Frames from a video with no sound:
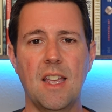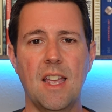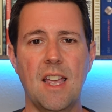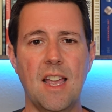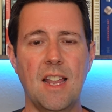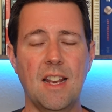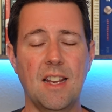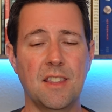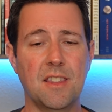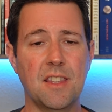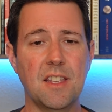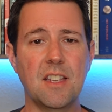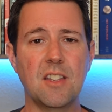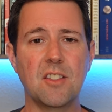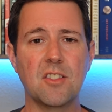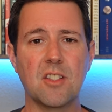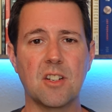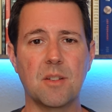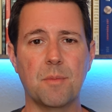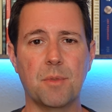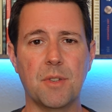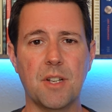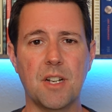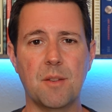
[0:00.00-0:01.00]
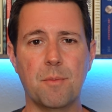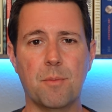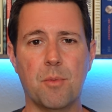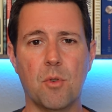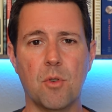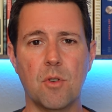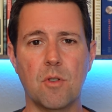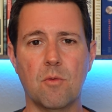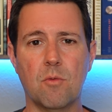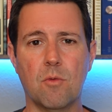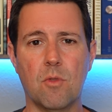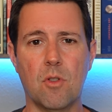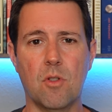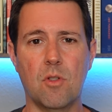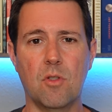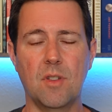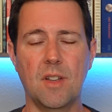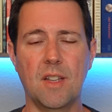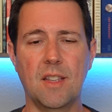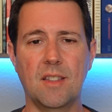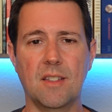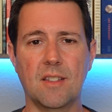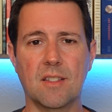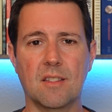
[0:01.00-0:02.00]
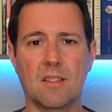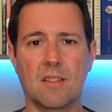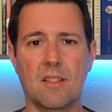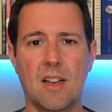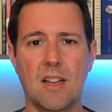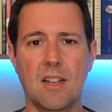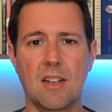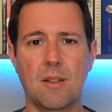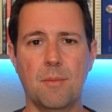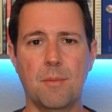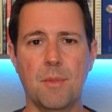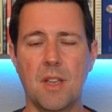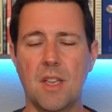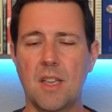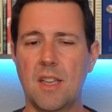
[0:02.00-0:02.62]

and I think he's going to play an important role in this lineup.